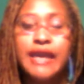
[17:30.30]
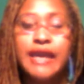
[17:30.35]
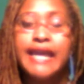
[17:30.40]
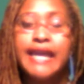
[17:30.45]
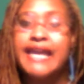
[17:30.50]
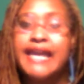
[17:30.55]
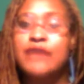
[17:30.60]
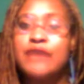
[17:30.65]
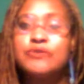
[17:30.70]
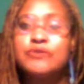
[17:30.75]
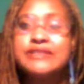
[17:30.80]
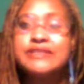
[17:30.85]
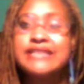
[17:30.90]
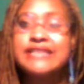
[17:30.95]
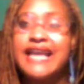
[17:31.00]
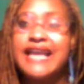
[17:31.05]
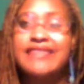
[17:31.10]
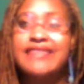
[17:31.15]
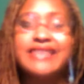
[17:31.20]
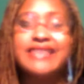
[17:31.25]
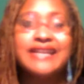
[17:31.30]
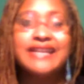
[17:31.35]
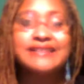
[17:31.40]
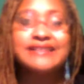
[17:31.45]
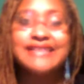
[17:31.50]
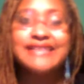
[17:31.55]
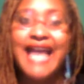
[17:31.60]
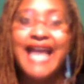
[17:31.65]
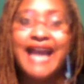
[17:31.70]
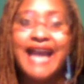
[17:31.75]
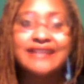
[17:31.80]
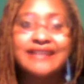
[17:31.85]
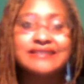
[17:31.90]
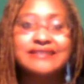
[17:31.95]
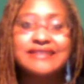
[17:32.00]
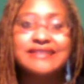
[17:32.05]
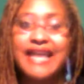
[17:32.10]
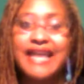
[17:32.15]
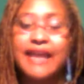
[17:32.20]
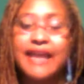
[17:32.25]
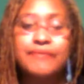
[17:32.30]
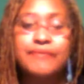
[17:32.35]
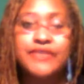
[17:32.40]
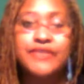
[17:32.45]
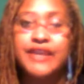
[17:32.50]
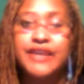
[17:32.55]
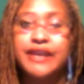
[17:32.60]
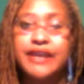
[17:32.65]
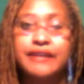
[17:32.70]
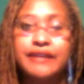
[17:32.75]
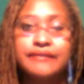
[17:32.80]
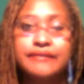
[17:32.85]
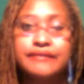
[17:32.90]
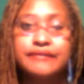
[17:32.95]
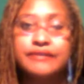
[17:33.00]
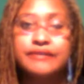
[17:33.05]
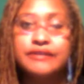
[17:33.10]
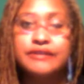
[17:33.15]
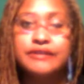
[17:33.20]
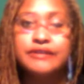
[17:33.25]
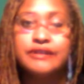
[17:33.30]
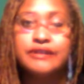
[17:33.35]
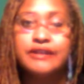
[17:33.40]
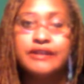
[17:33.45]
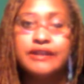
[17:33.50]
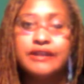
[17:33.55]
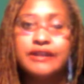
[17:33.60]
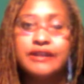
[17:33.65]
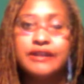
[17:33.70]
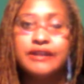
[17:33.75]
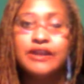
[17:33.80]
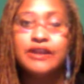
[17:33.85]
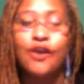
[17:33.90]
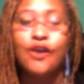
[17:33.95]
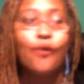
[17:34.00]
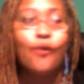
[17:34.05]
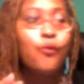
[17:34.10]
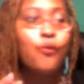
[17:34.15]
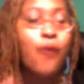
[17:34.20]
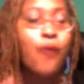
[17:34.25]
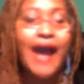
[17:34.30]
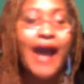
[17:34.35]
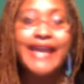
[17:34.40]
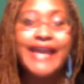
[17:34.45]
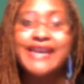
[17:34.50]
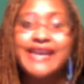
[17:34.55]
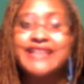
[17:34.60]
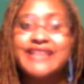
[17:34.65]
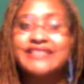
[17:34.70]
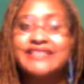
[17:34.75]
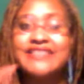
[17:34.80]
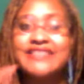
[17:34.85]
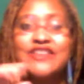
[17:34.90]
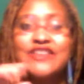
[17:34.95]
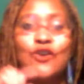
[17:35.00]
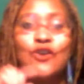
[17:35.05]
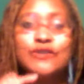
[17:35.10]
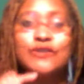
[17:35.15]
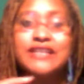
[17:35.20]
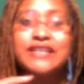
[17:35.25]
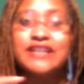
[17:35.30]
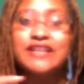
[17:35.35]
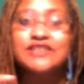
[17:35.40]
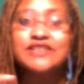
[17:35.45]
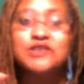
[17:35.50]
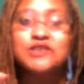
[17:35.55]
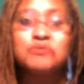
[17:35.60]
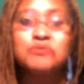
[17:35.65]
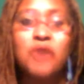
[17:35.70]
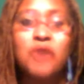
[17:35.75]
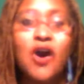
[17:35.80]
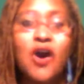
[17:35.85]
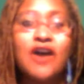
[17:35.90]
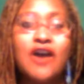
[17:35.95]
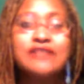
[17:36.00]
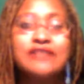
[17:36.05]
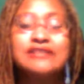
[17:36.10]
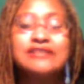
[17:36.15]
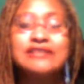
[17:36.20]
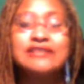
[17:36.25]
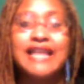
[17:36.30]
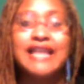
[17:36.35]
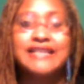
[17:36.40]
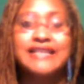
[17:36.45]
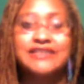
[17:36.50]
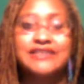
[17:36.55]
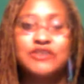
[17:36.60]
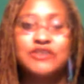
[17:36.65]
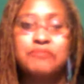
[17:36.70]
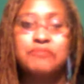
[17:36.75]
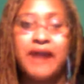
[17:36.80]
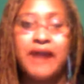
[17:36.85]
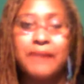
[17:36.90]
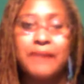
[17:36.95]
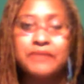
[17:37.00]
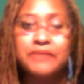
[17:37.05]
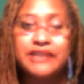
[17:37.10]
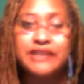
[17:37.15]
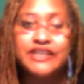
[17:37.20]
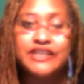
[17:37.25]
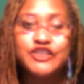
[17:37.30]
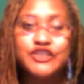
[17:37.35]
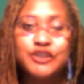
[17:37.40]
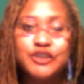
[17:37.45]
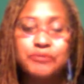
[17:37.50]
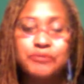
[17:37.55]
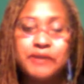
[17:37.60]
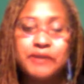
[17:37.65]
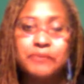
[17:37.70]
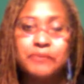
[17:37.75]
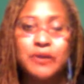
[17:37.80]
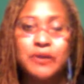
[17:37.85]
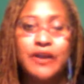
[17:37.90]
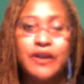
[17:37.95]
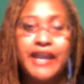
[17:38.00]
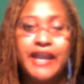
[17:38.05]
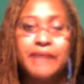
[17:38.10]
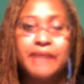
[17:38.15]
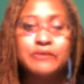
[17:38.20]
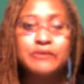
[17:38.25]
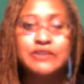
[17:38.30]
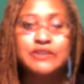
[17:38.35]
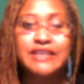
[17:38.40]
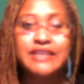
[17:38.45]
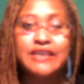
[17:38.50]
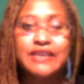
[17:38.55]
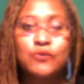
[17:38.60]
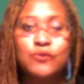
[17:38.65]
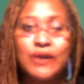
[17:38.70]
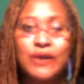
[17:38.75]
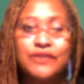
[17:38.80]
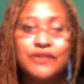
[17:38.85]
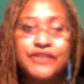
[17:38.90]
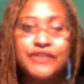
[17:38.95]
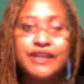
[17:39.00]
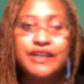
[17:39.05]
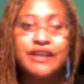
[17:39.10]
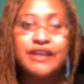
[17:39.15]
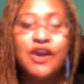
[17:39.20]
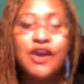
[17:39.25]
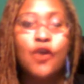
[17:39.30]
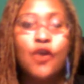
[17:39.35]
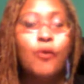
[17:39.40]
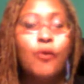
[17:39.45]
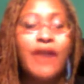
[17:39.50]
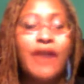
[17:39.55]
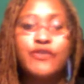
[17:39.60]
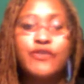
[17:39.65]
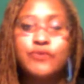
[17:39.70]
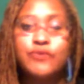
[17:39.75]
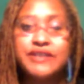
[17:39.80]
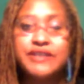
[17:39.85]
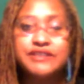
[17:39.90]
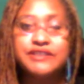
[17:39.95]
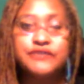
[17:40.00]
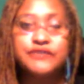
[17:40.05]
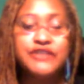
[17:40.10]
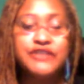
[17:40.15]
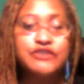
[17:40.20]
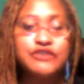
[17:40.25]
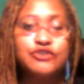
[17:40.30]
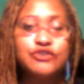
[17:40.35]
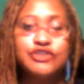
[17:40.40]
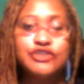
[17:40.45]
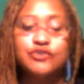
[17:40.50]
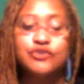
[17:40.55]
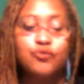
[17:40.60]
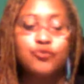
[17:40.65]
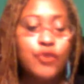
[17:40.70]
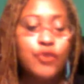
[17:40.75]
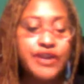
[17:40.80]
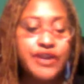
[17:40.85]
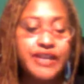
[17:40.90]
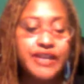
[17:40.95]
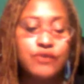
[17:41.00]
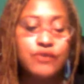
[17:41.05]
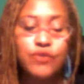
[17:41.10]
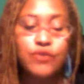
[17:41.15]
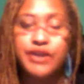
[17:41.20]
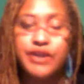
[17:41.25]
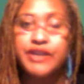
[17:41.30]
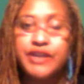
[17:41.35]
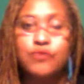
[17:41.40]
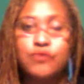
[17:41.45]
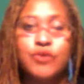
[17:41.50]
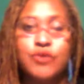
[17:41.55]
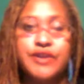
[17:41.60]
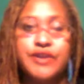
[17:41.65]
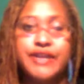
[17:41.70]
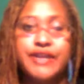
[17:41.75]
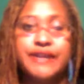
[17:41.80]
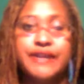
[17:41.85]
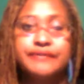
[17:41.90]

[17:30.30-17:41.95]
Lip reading: It was saying the exact same thing. Why is it that only a small slice of the population of people are able to get wealthy while the rest of us are just working, working, working?